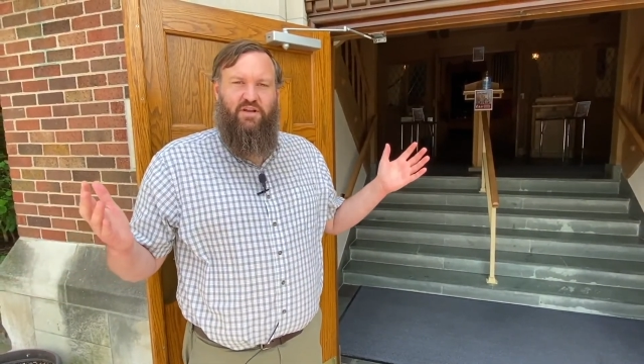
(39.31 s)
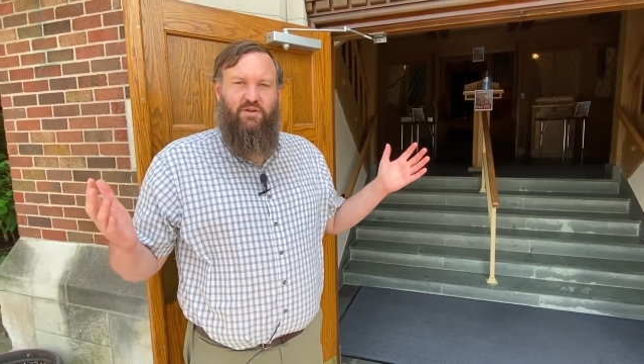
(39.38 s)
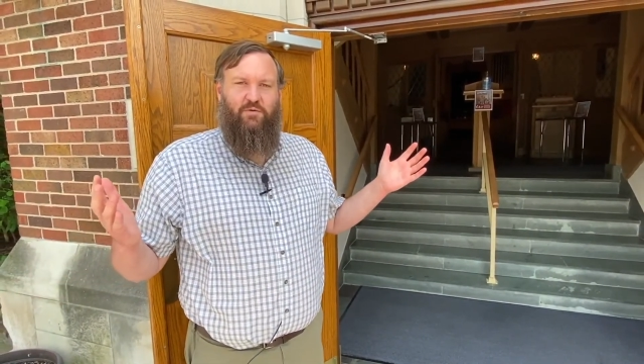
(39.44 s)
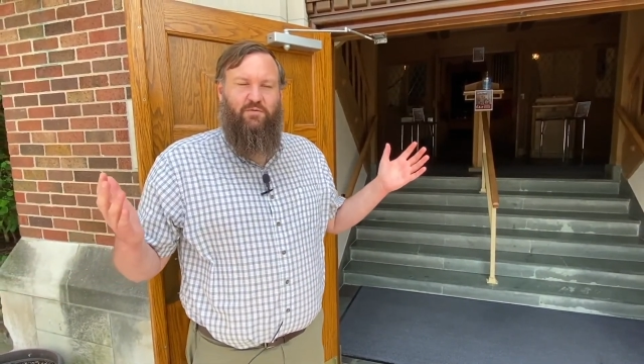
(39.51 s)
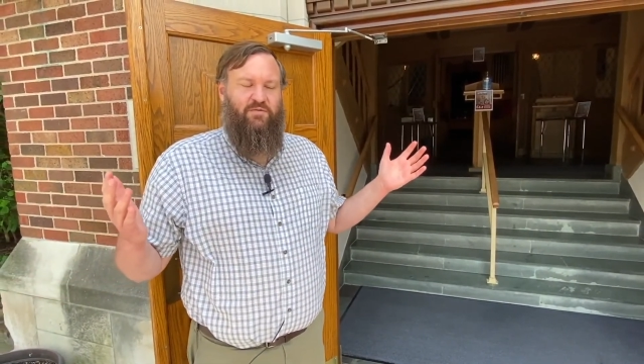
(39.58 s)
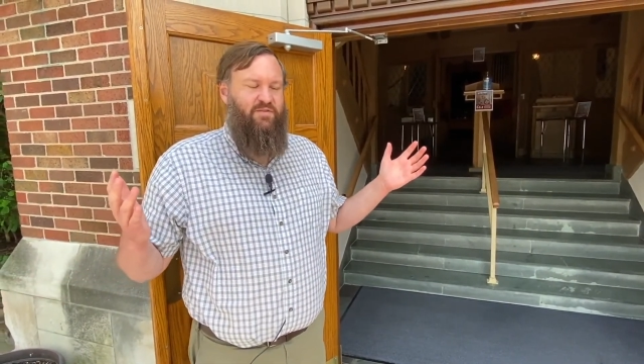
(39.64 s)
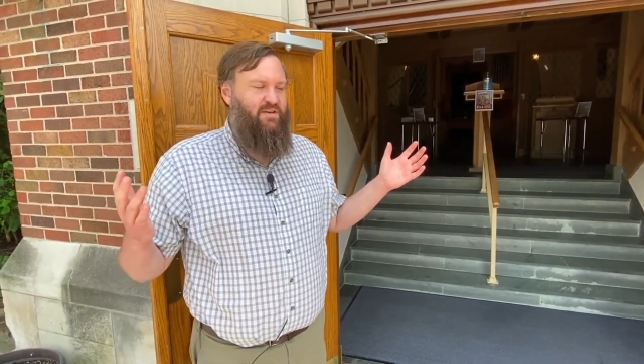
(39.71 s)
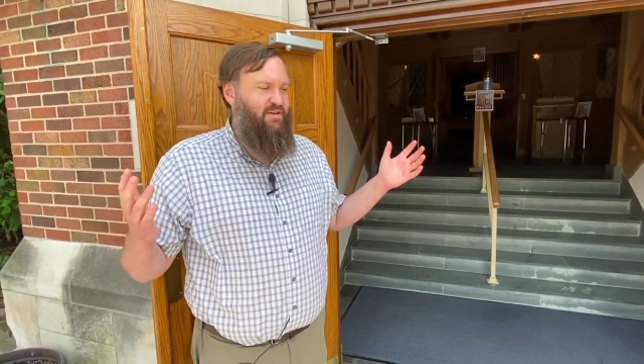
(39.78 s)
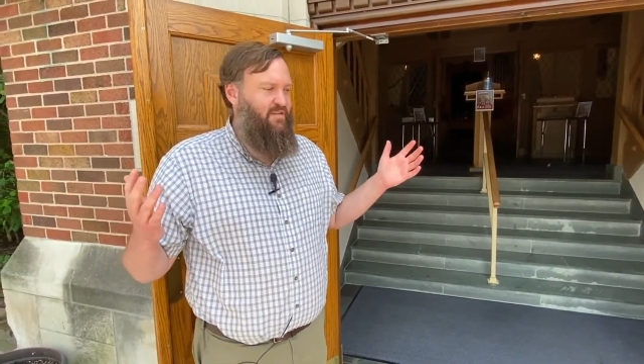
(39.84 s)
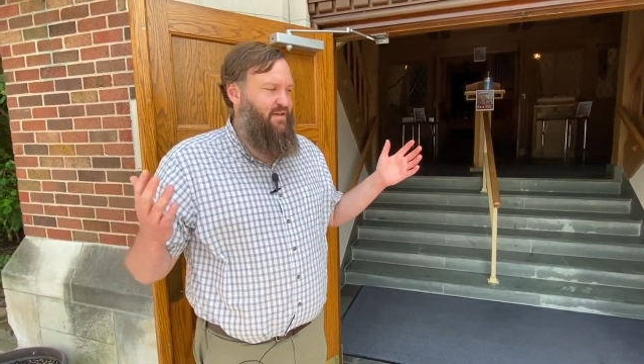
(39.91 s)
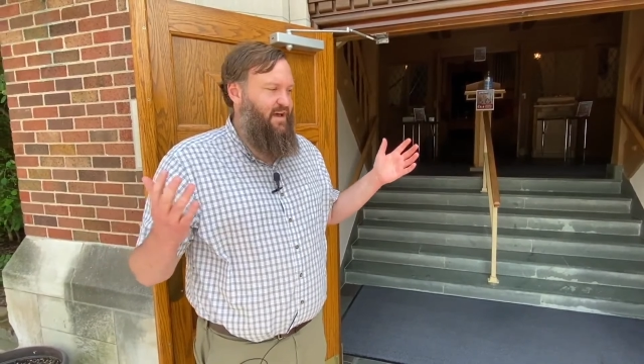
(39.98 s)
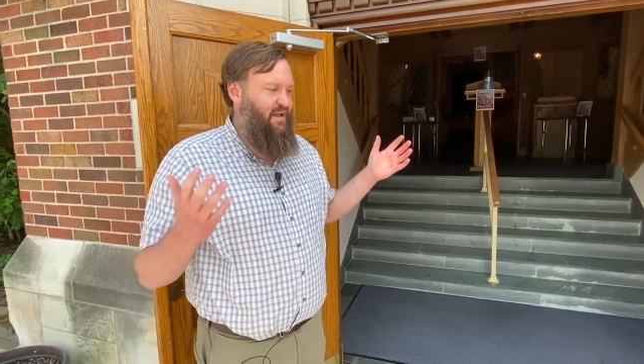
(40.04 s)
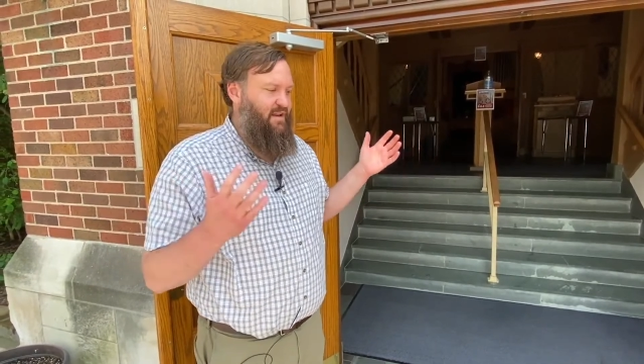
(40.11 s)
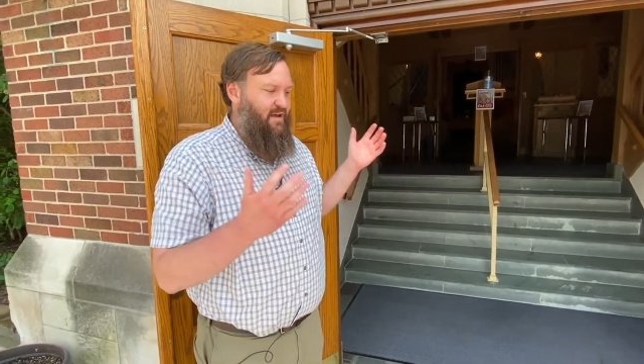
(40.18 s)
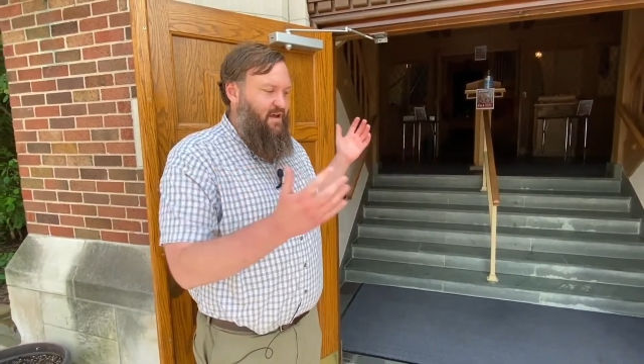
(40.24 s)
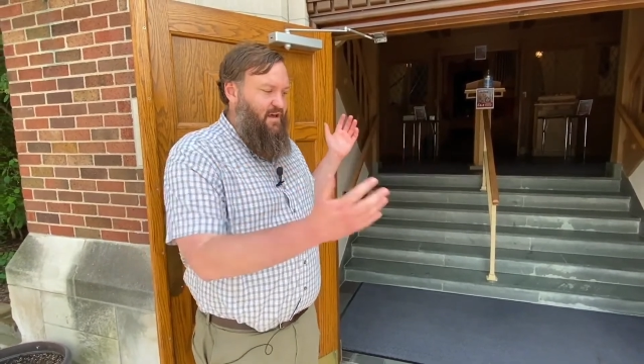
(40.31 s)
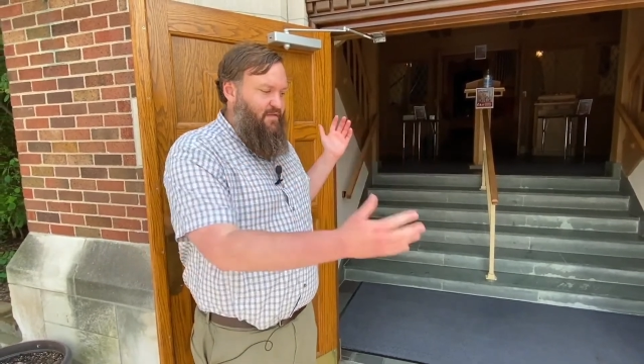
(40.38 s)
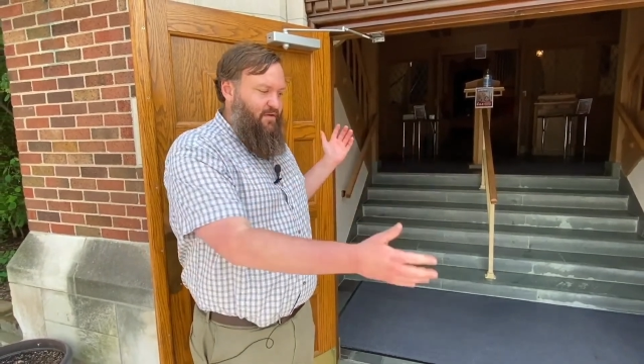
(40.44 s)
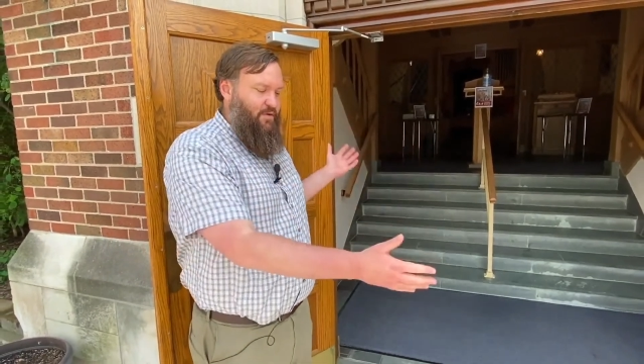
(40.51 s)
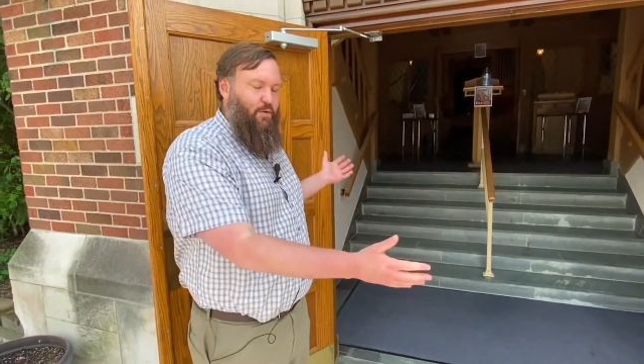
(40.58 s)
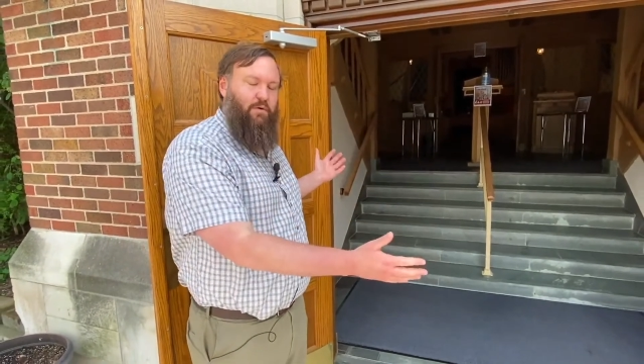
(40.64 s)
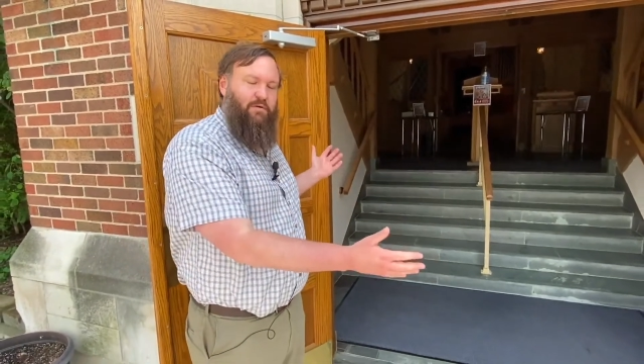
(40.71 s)
and you see that
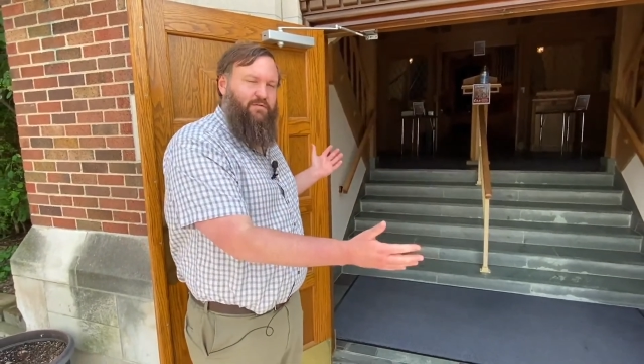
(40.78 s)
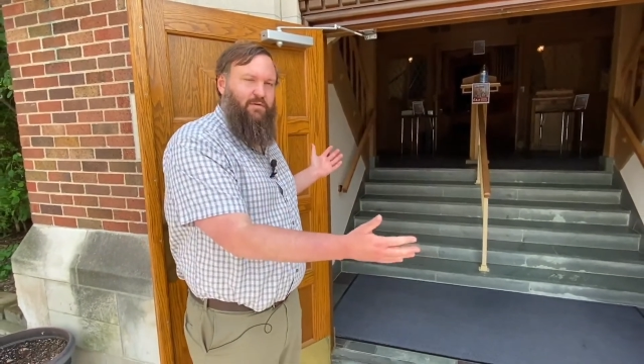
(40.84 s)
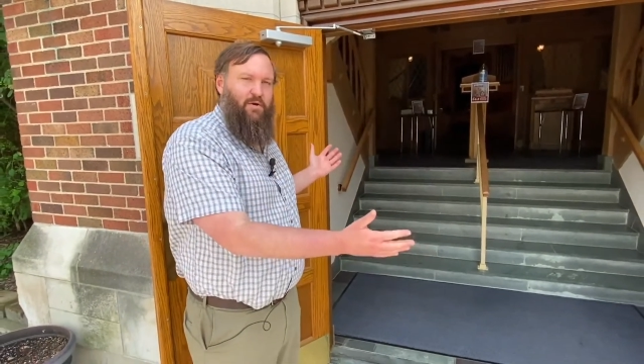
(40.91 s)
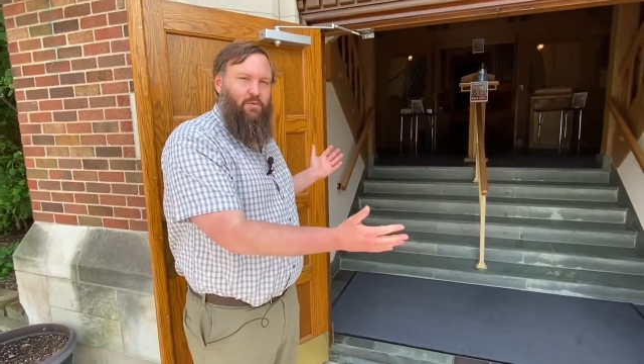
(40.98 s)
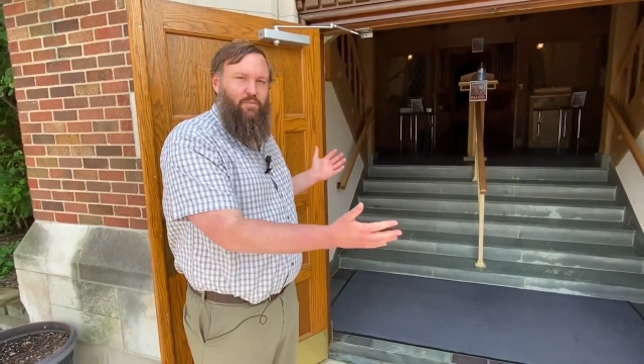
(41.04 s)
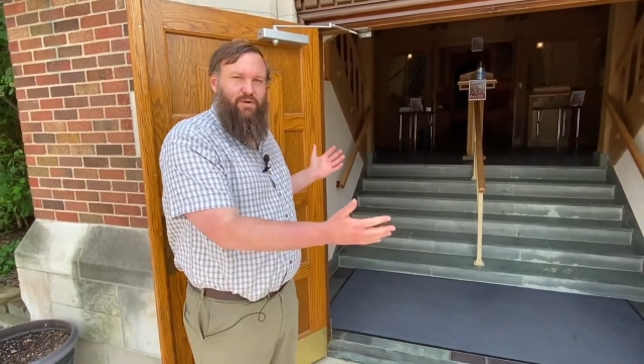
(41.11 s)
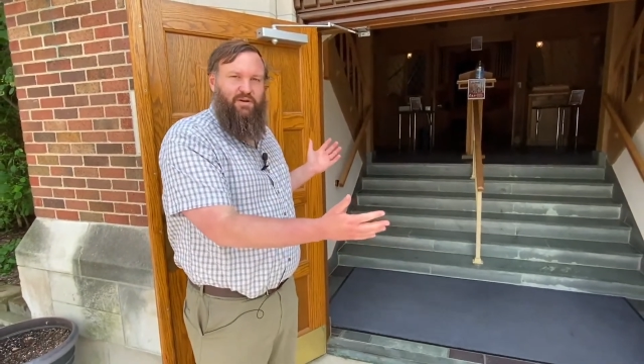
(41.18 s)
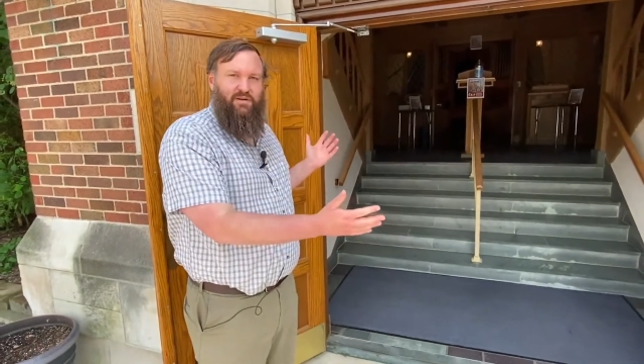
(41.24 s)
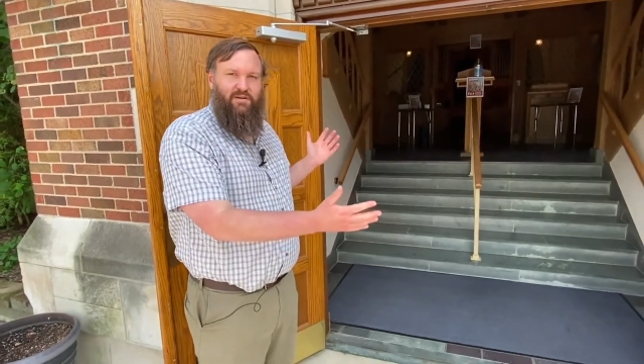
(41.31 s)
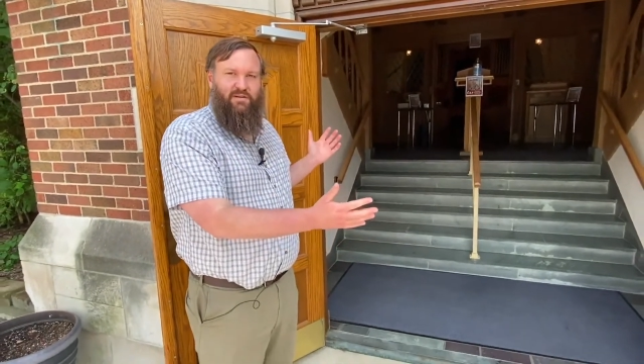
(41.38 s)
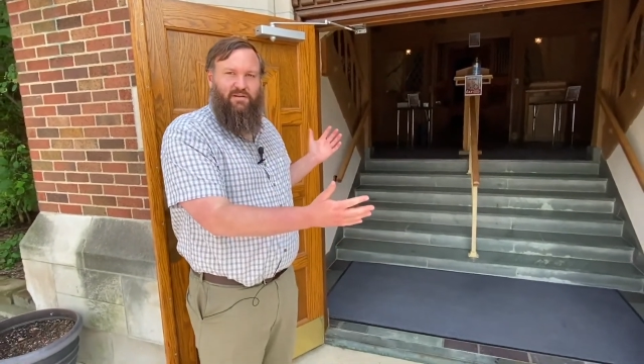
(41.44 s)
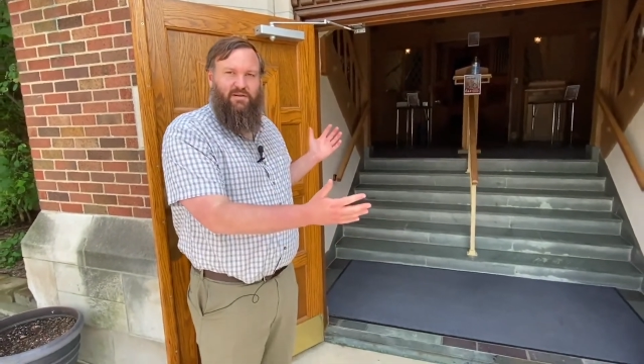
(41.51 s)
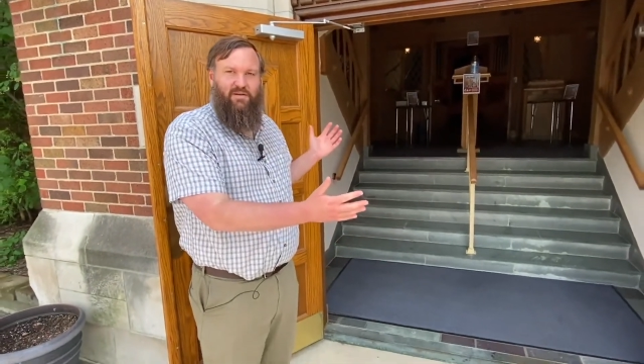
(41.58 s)
the doors are open.